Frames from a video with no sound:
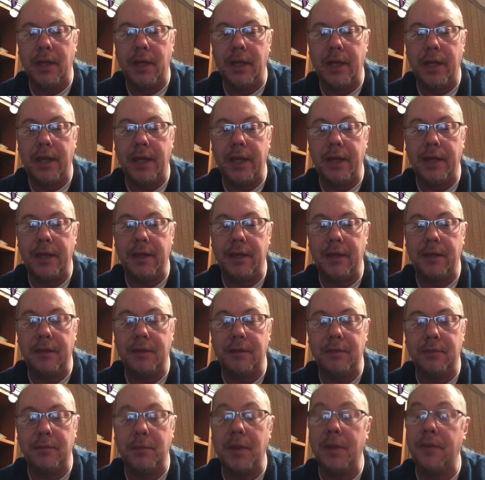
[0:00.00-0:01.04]
and
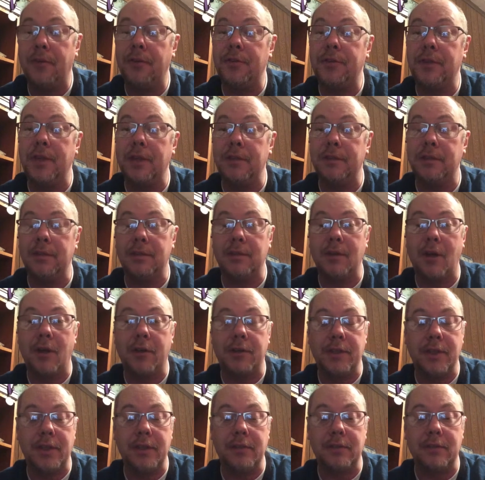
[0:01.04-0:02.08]
mother says he's
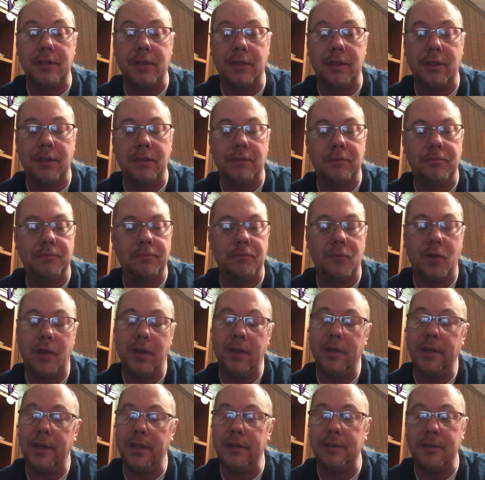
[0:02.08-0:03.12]
autistic.
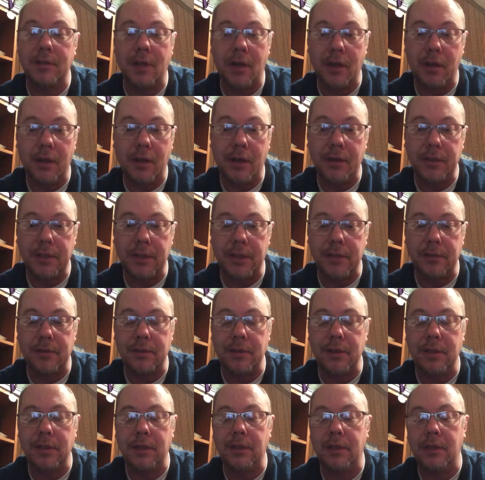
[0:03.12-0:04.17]
Well, he's not
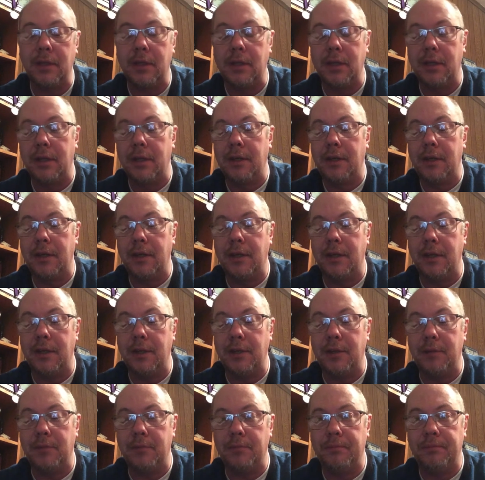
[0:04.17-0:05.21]
autistic.
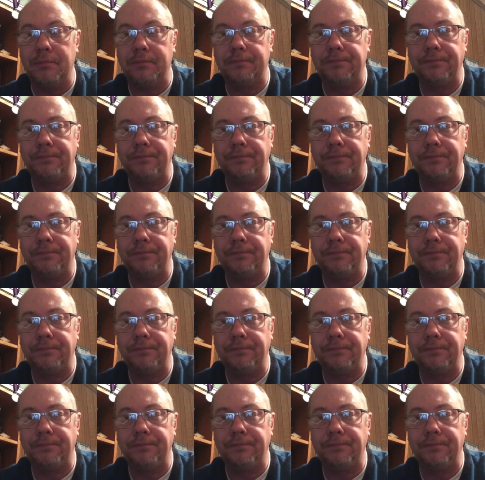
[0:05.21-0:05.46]
Um,